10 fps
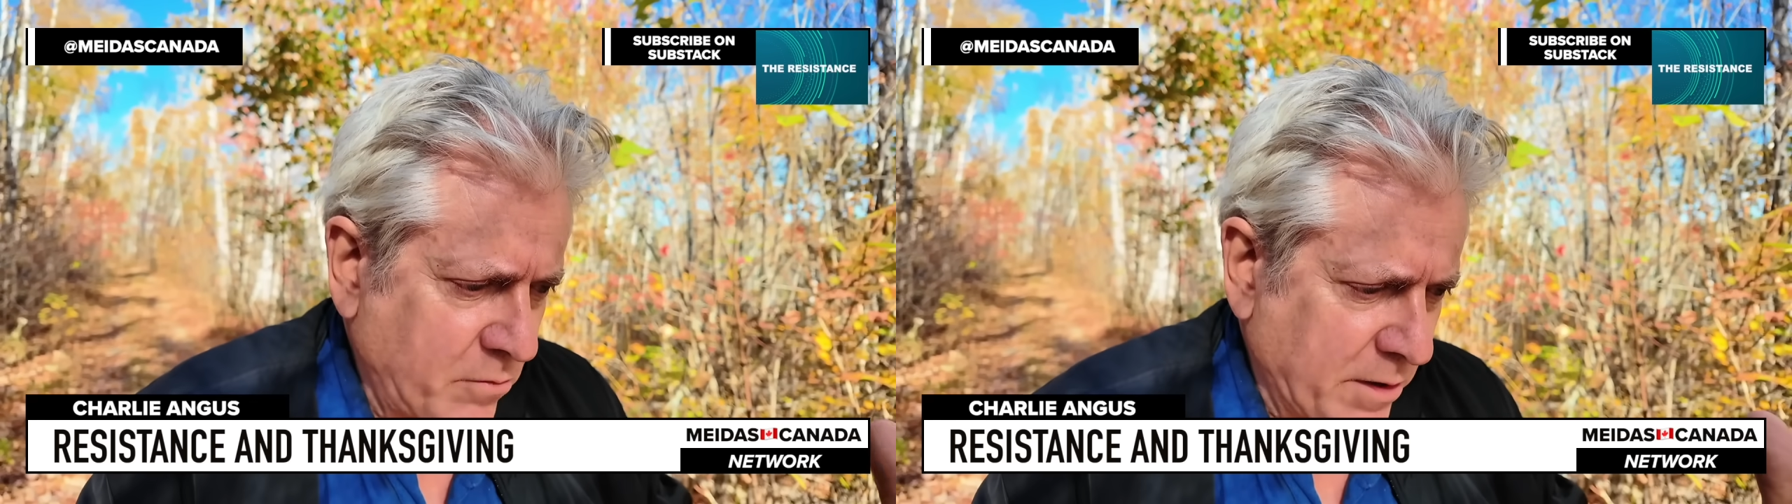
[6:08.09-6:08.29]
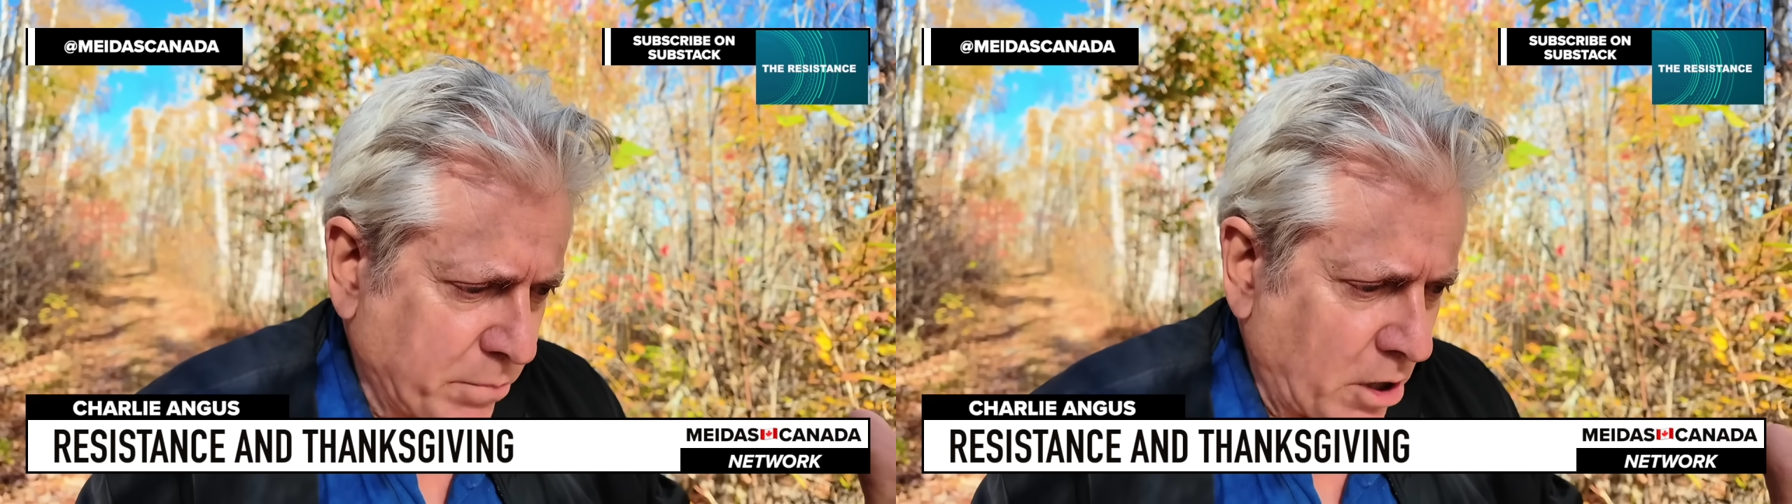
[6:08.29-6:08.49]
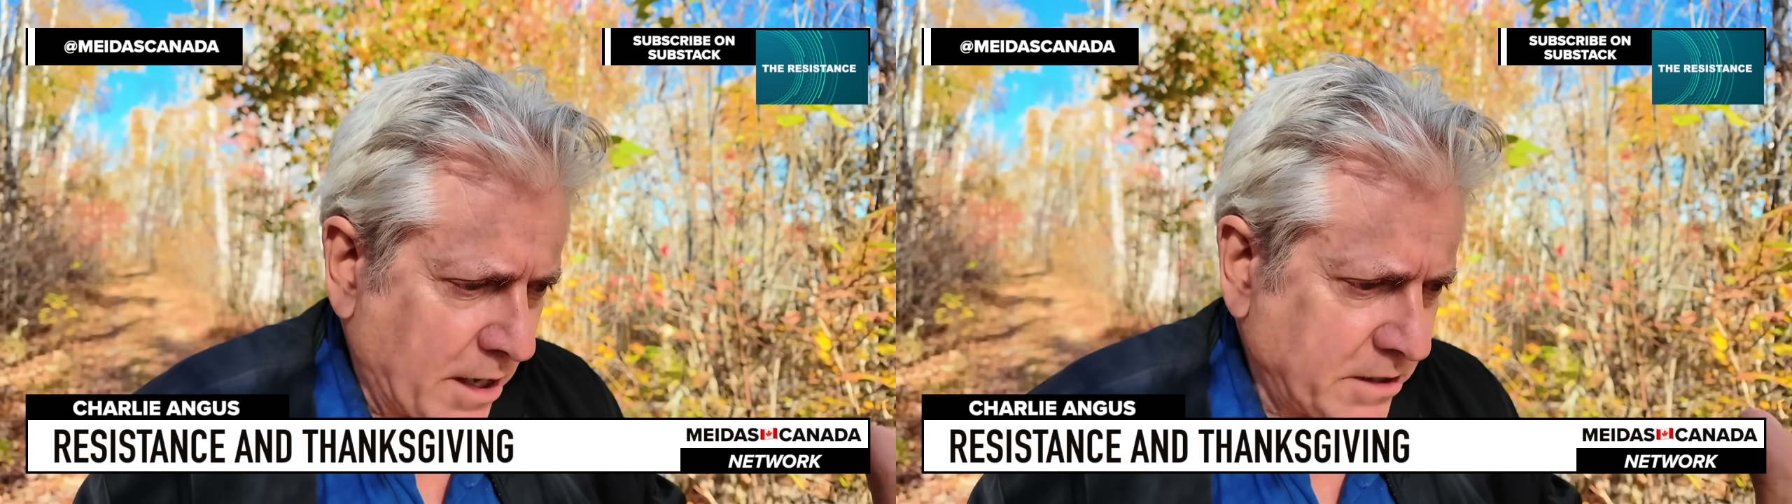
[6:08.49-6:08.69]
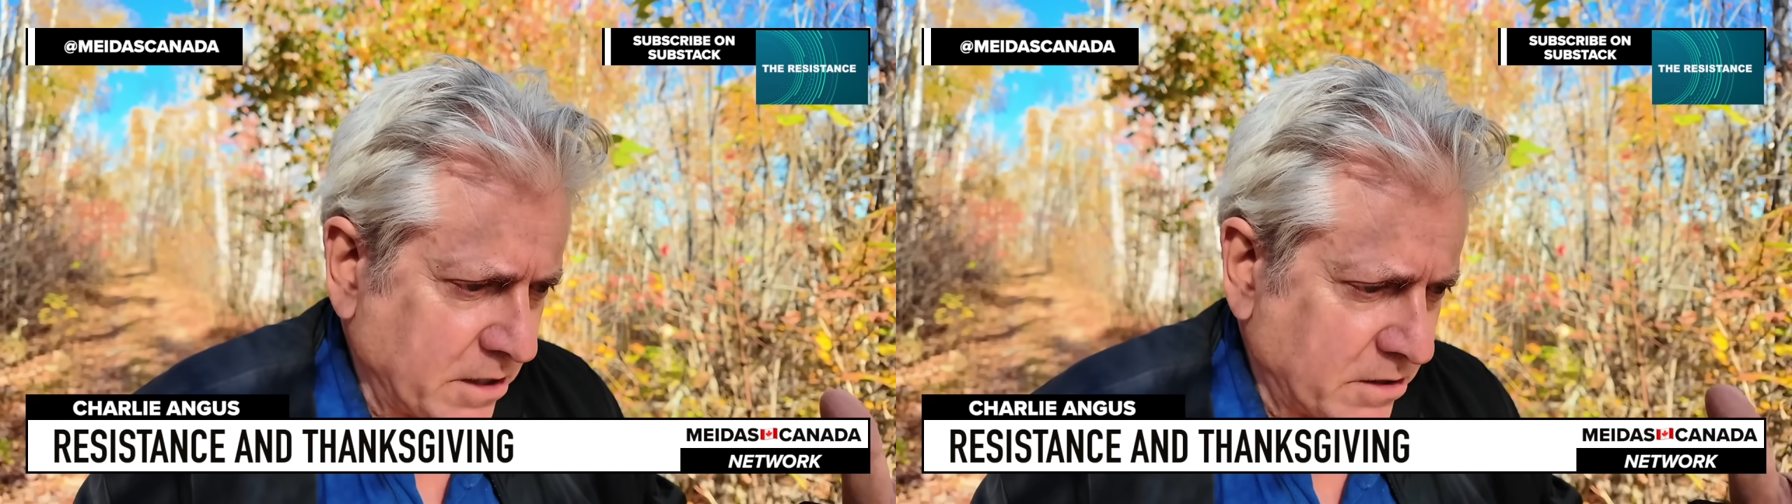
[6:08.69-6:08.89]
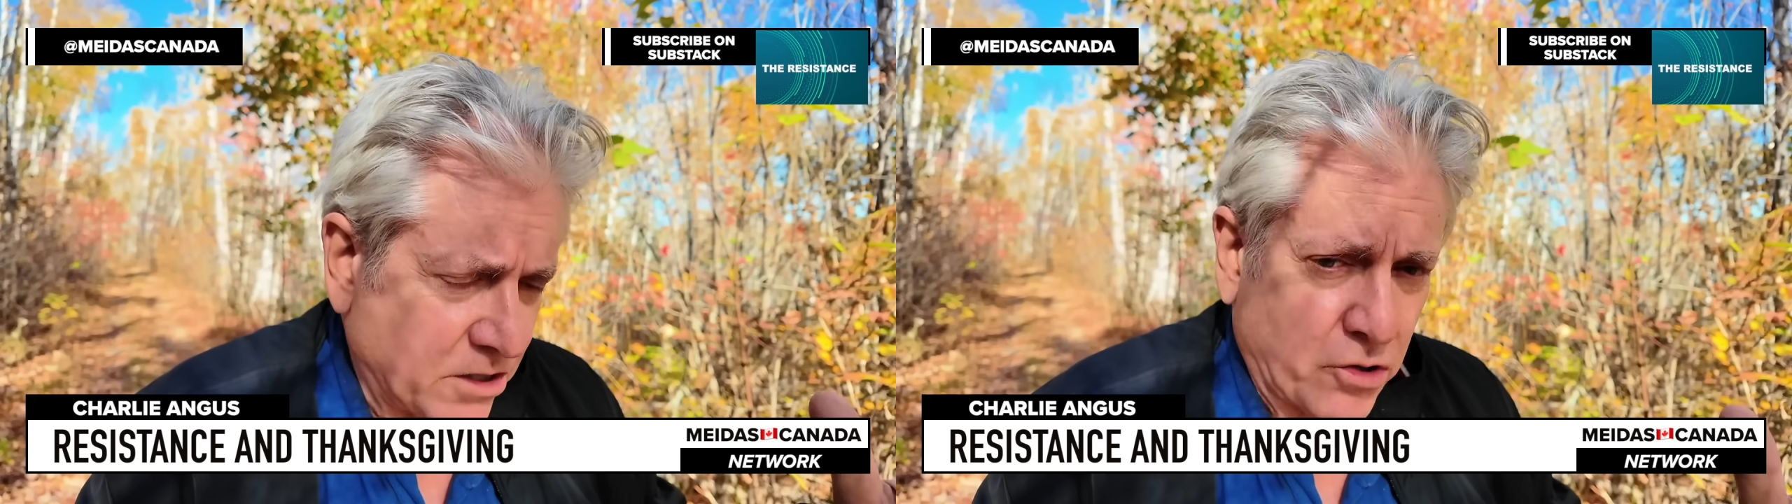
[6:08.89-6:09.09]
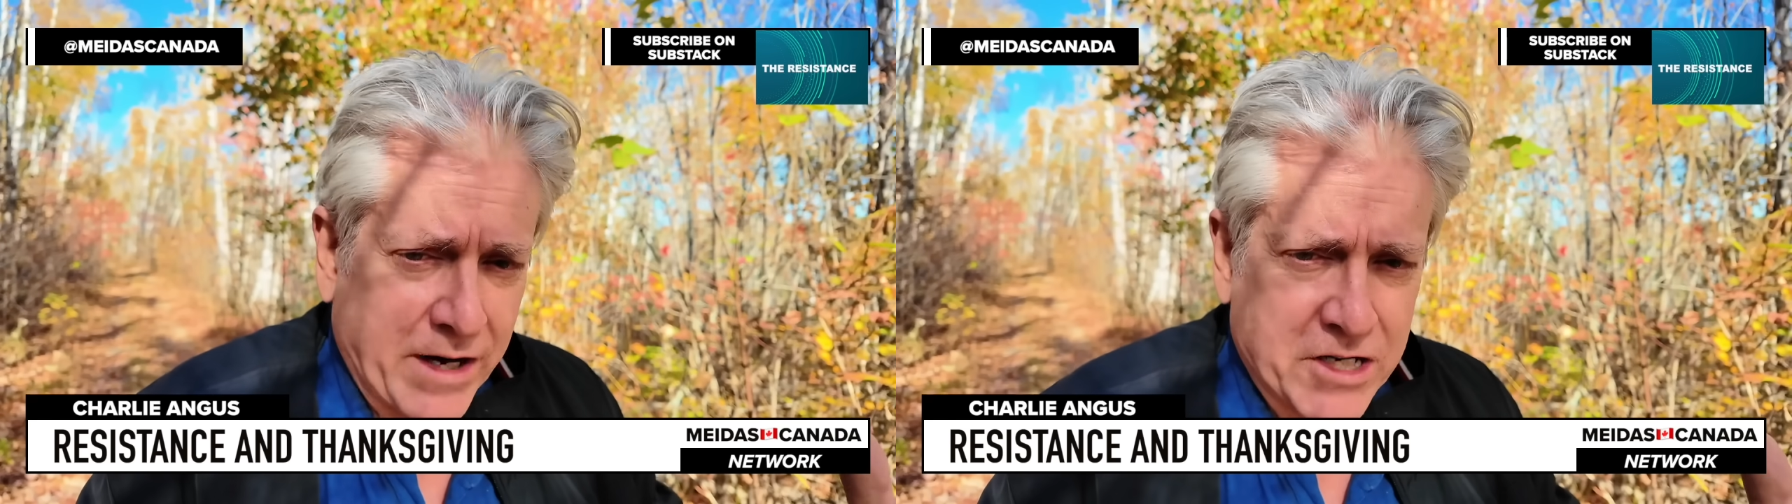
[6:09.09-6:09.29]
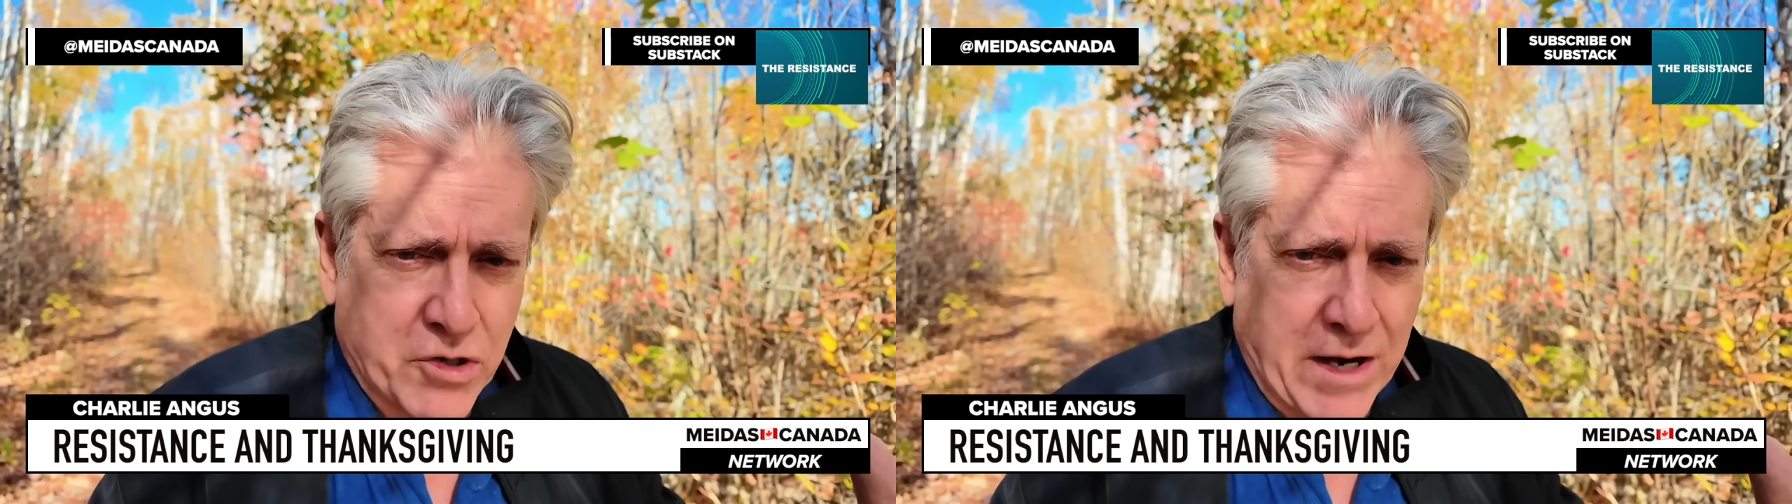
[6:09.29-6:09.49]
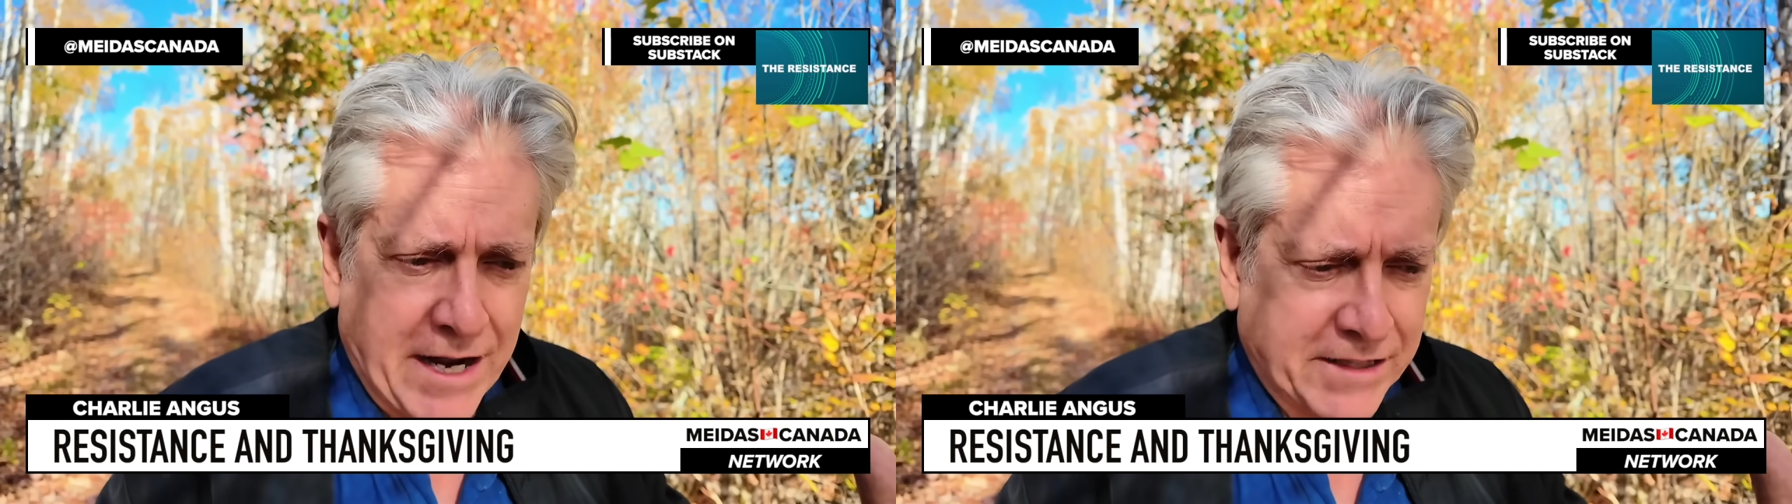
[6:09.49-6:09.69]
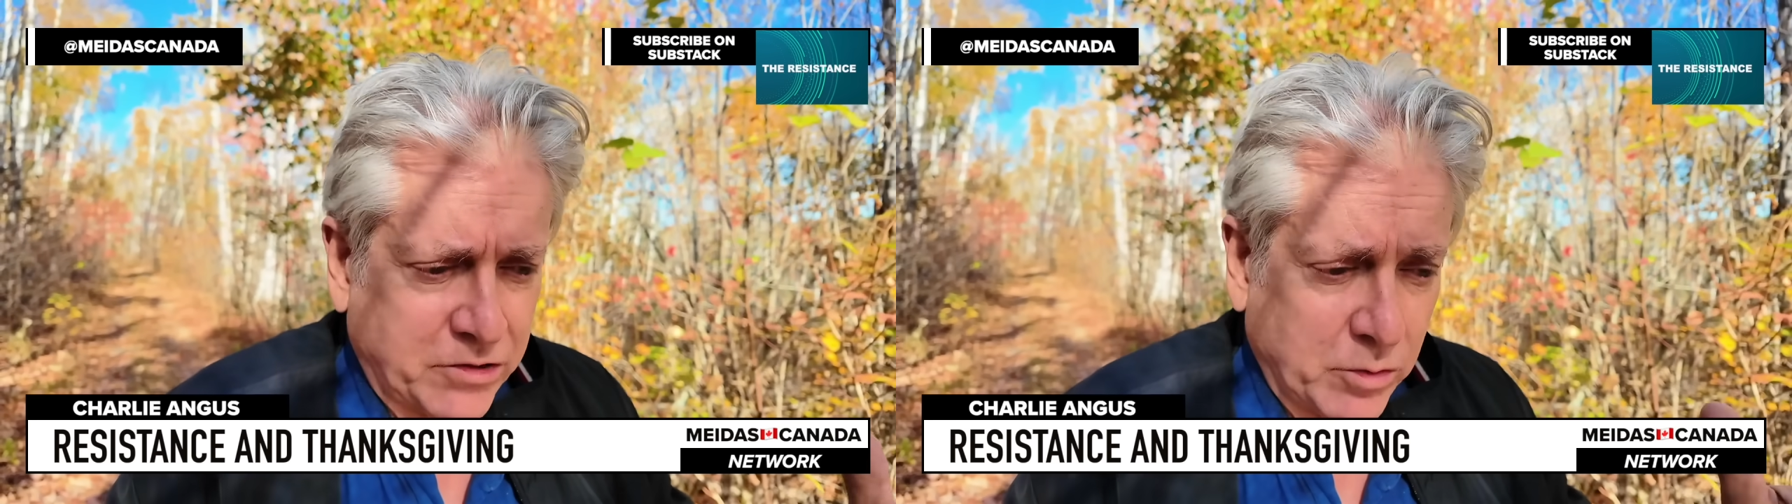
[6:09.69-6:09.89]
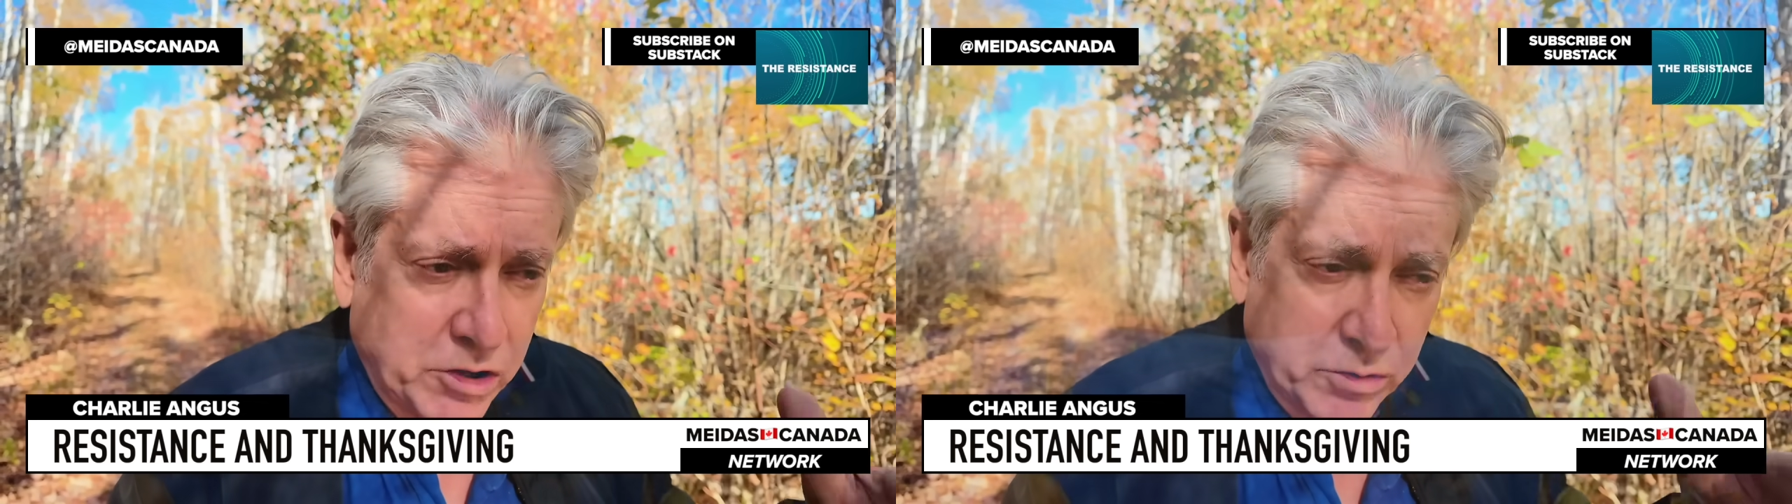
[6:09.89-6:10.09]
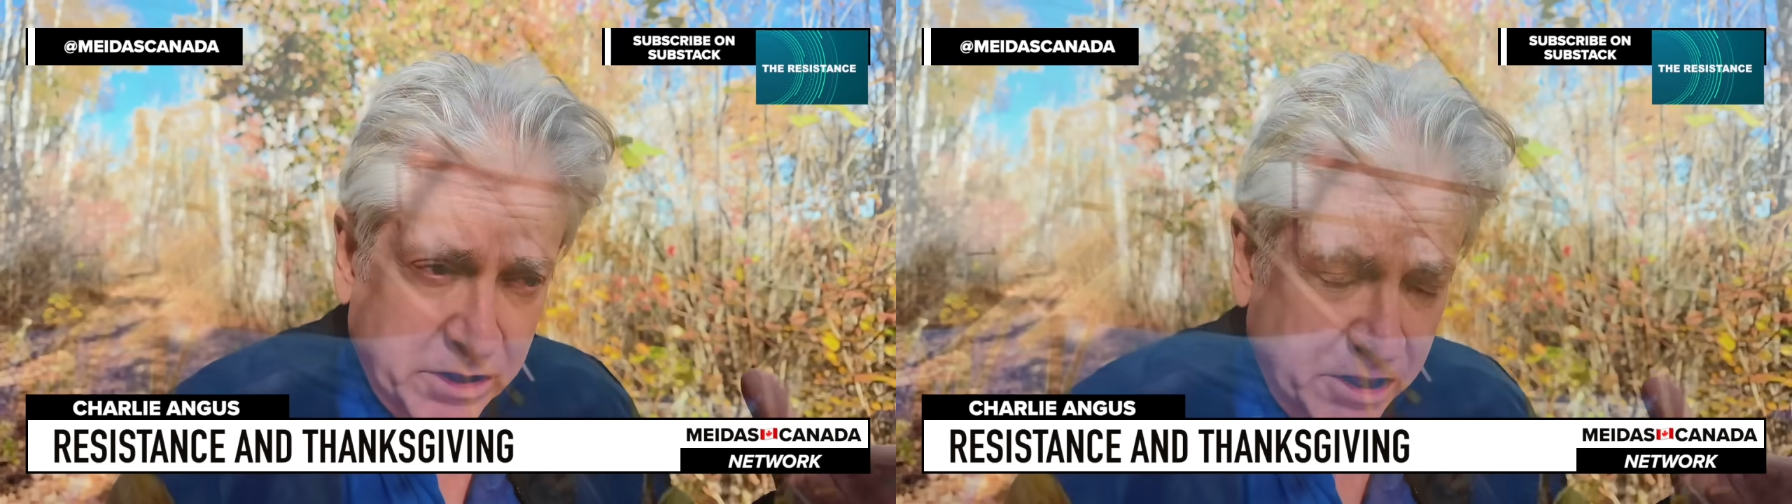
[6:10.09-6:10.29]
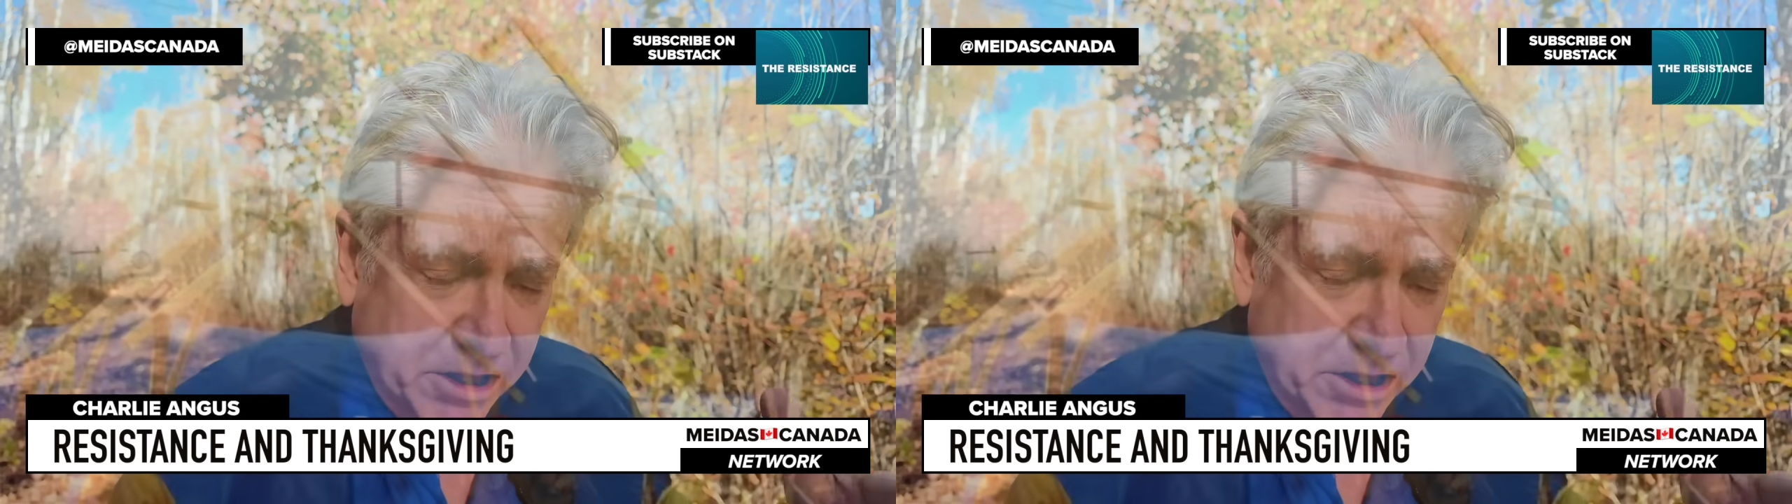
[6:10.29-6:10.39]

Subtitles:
we blocked the train tracks, which was a